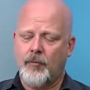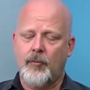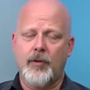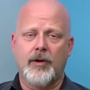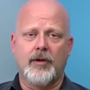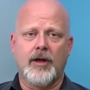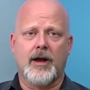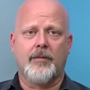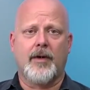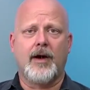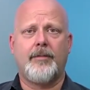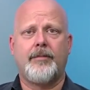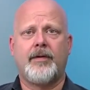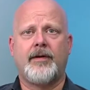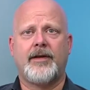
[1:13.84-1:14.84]
will come
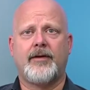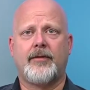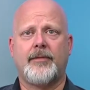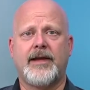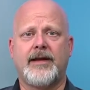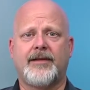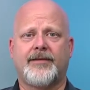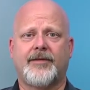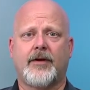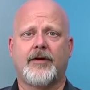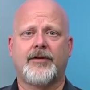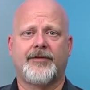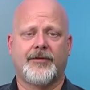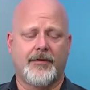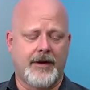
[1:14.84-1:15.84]
up. It'll be at a
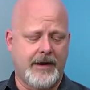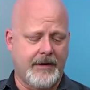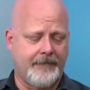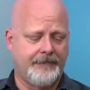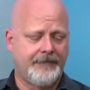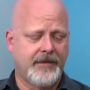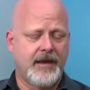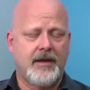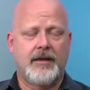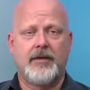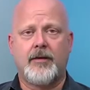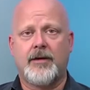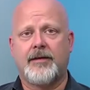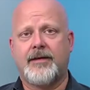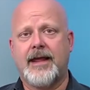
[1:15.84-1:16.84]
start screen.
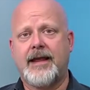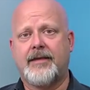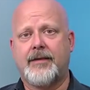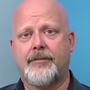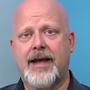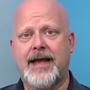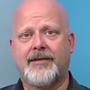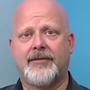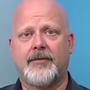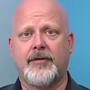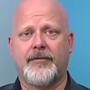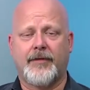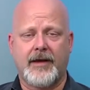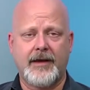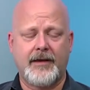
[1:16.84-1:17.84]
You can take the master
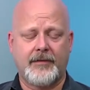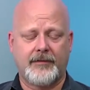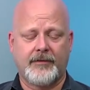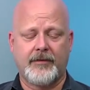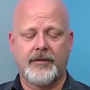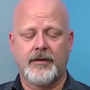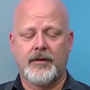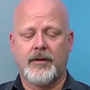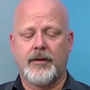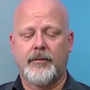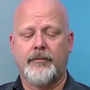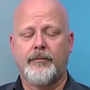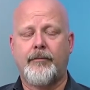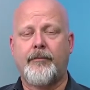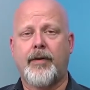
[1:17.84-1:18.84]
device,
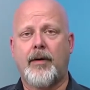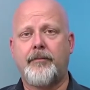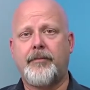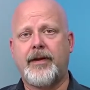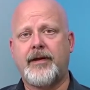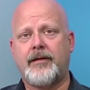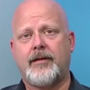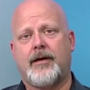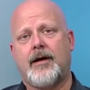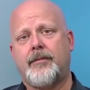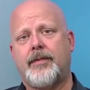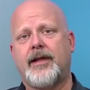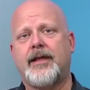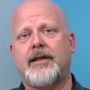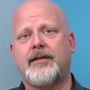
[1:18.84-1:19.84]
bump it
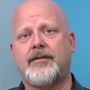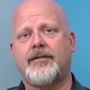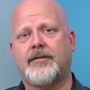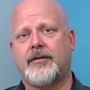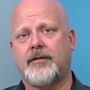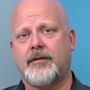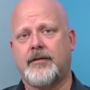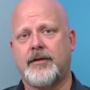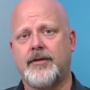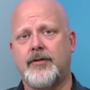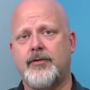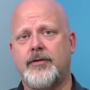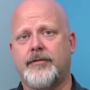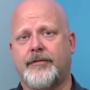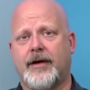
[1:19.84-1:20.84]
up against the
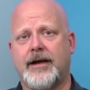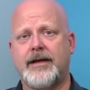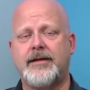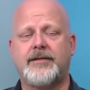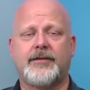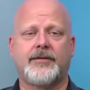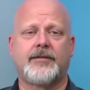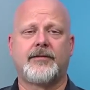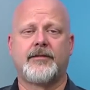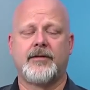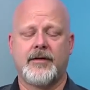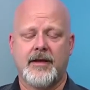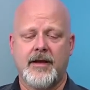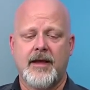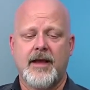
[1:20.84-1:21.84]
new device,
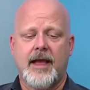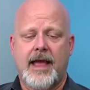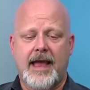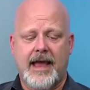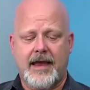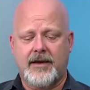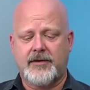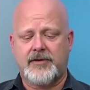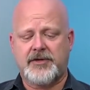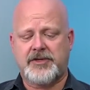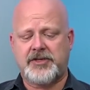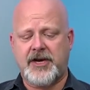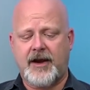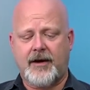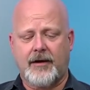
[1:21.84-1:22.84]
and
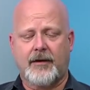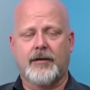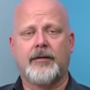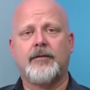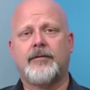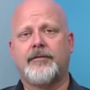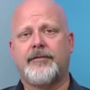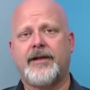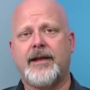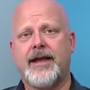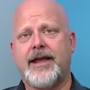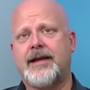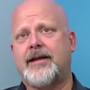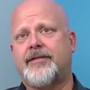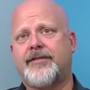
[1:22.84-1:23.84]
share via
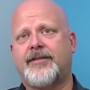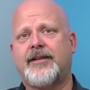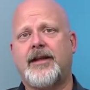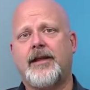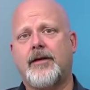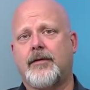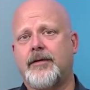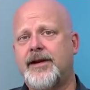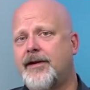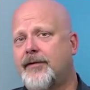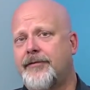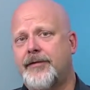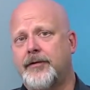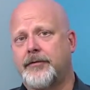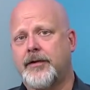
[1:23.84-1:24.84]
NFC or near
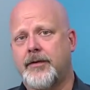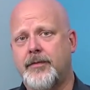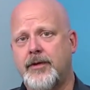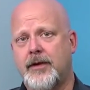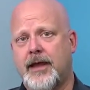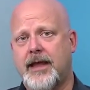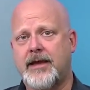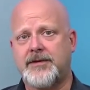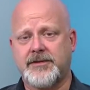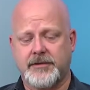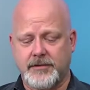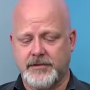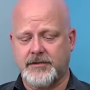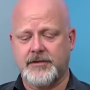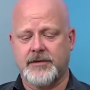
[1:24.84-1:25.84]
field
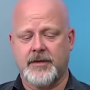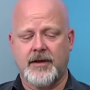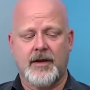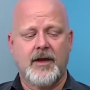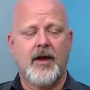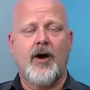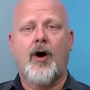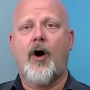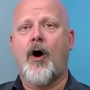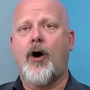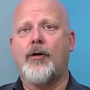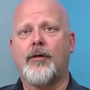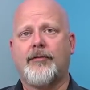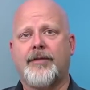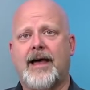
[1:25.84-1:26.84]
communications
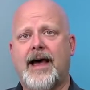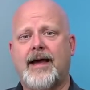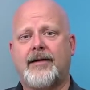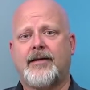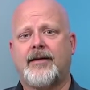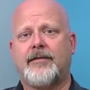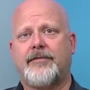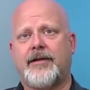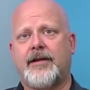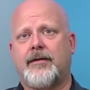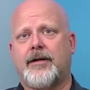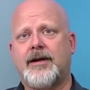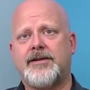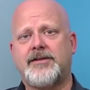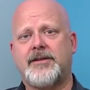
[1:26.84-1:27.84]
all of that
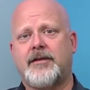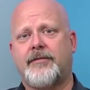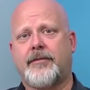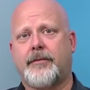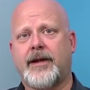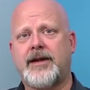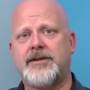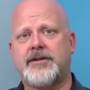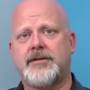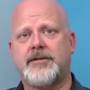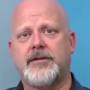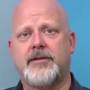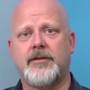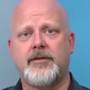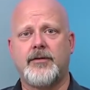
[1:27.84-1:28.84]
configuration information
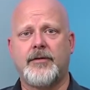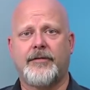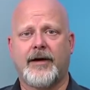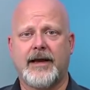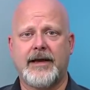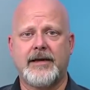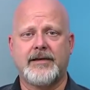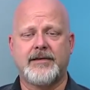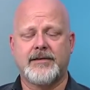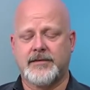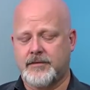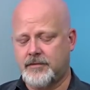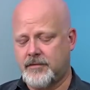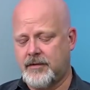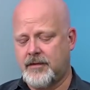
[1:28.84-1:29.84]
to the new device.